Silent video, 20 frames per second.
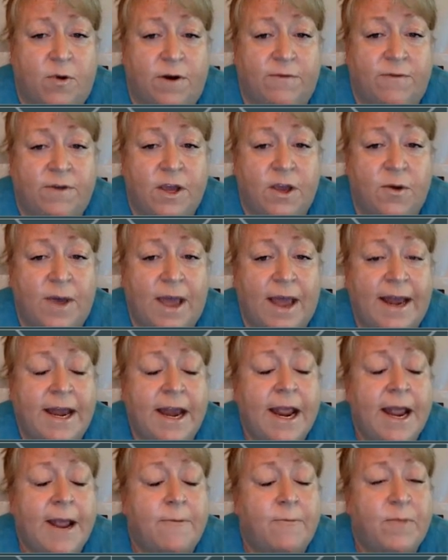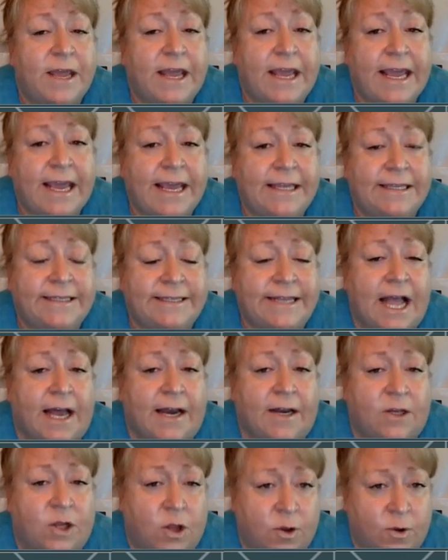a point of view. And he is
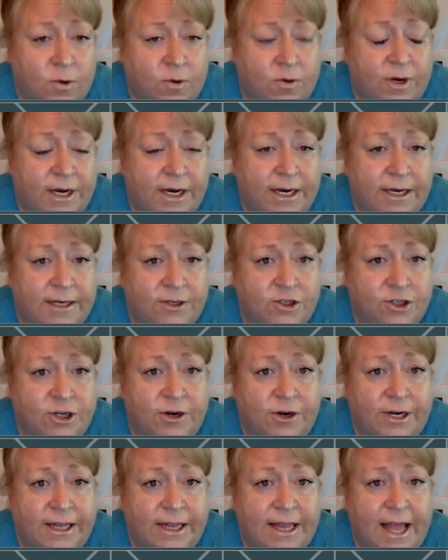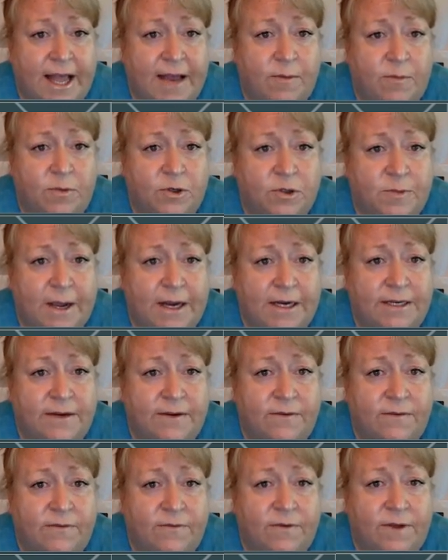not alone in sharing that
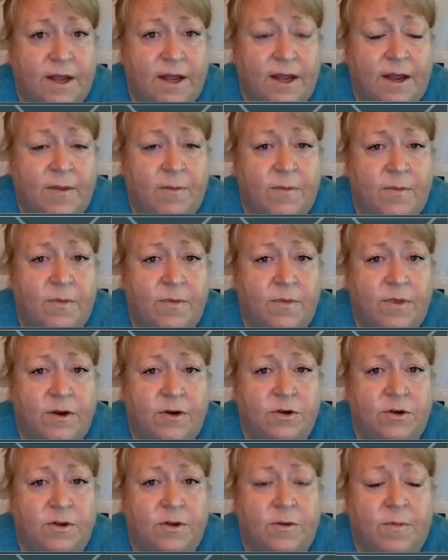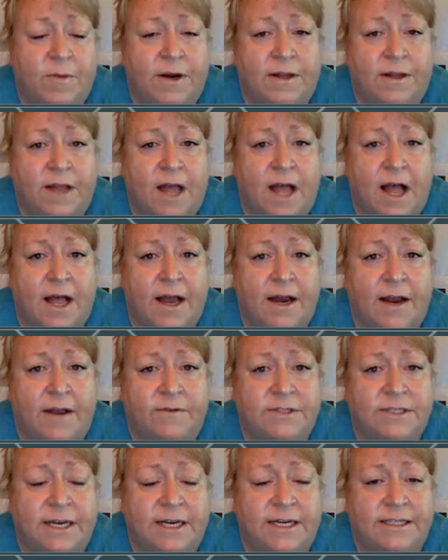perspective. Um, there, there have been a lot
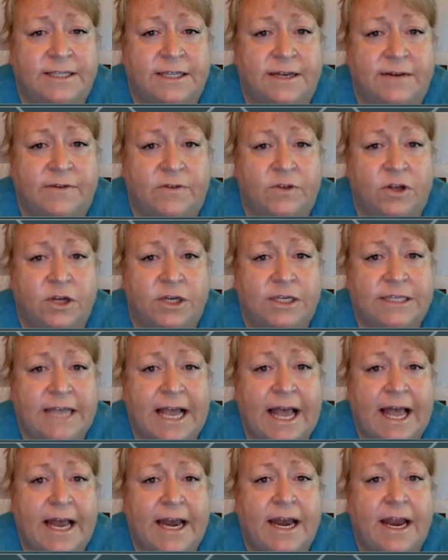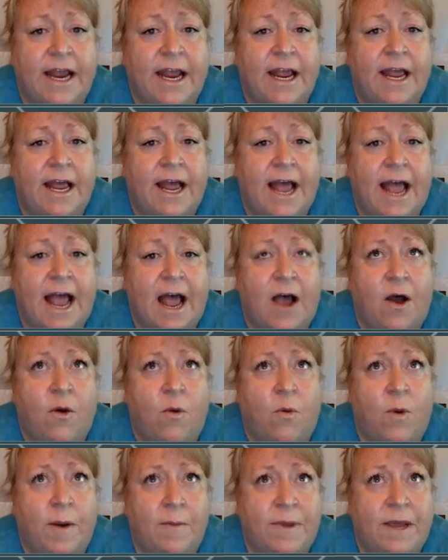of studies that have looked at
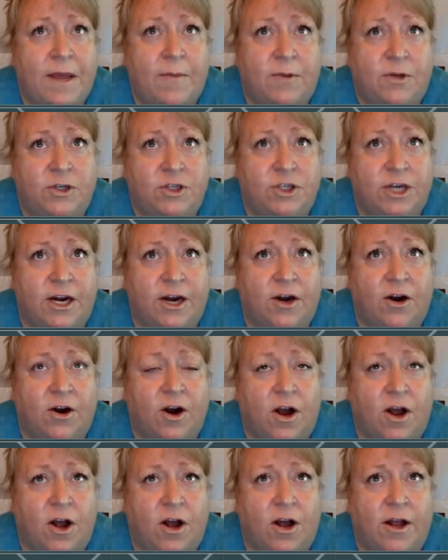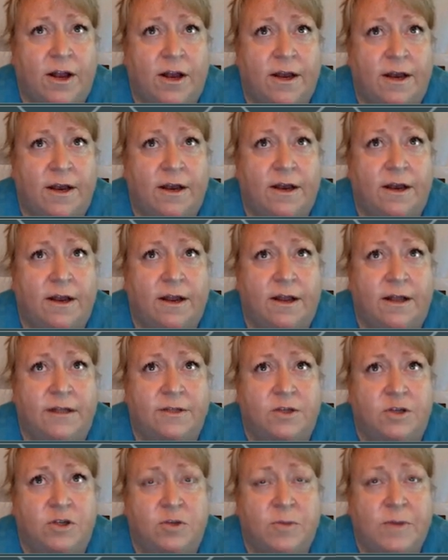how what people share on uh,
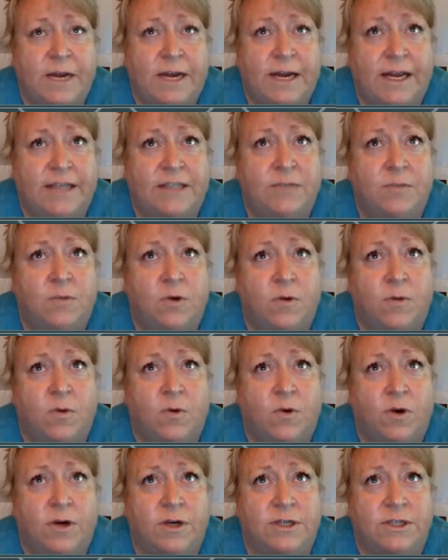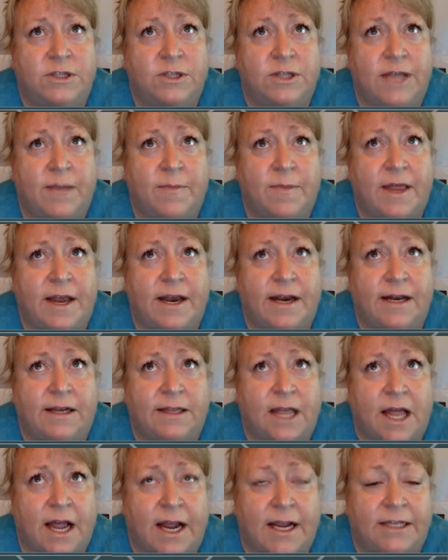social media. It's more important to them that it
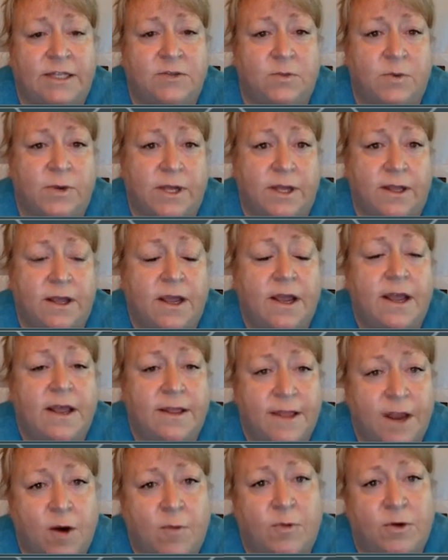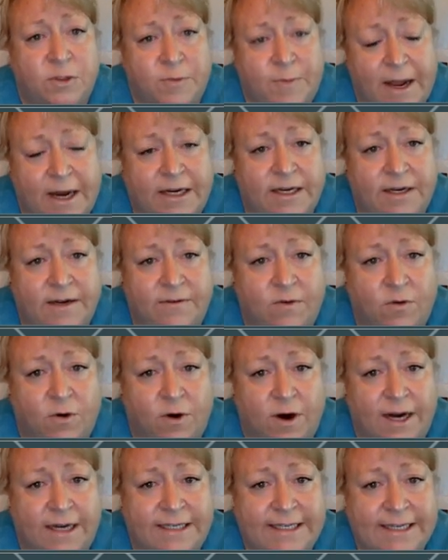aligns with their perspective
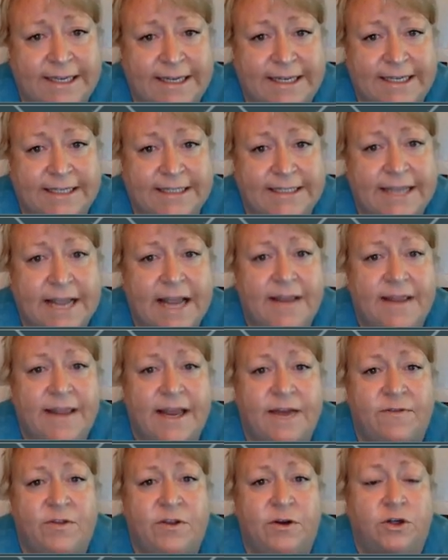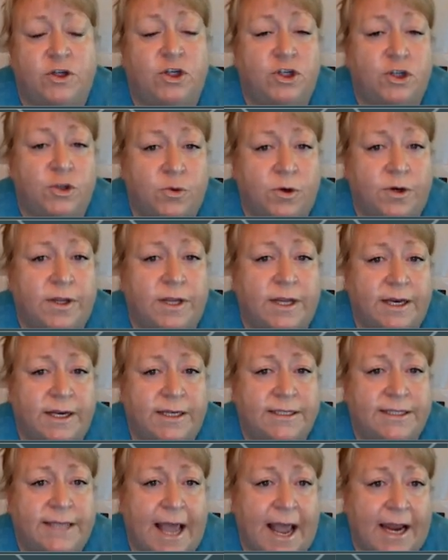or ideas than if they're sure that
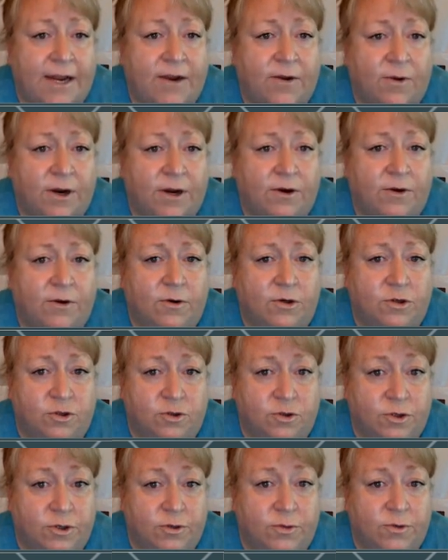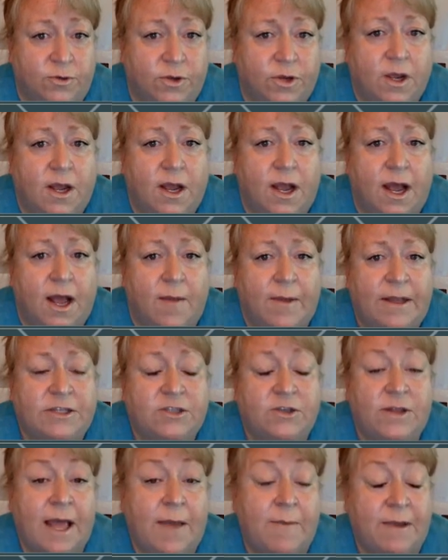it is accurate or true. Um,
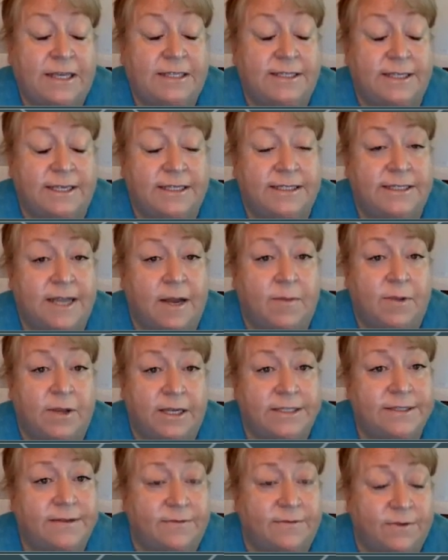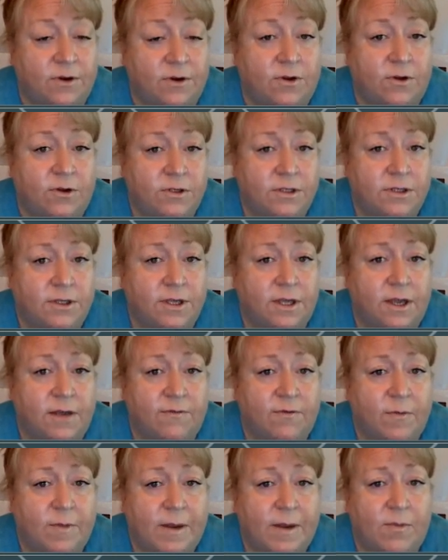and so that makes things doubly difficult uh,
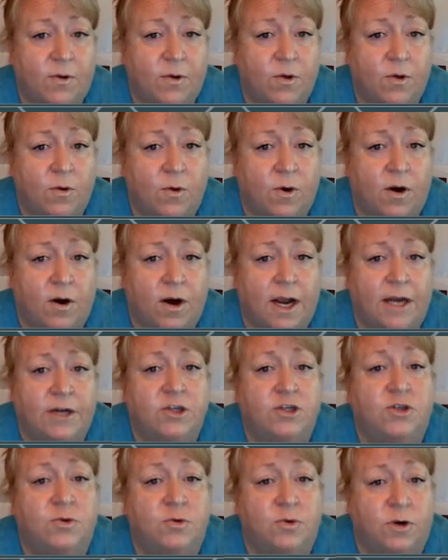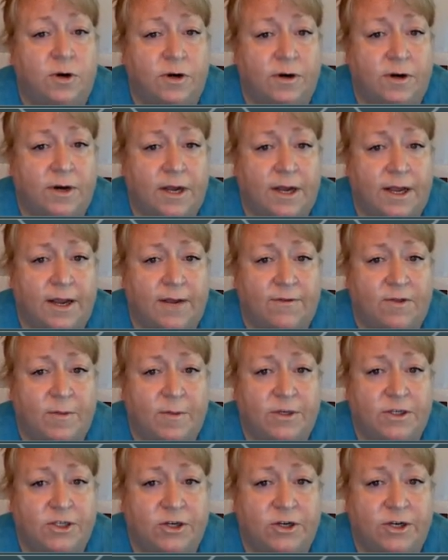for people who are unsure uh, if the
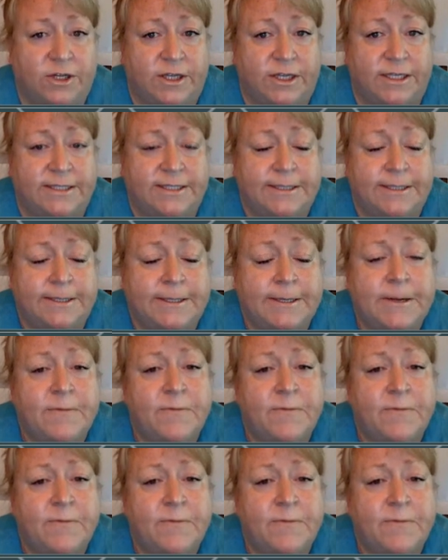material is.